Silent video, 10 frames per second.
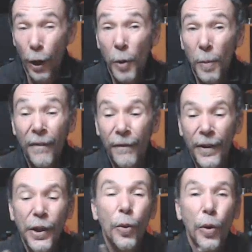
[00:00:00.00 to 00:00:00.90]
of my
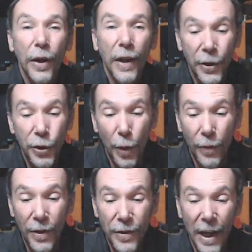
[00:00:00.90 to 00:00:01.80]
video work I do
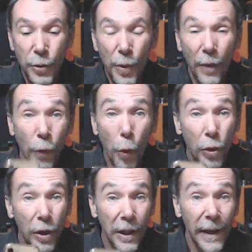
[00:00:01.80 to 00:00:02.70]
on this as well for
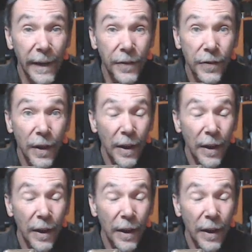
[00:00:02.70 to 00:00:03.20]
clients.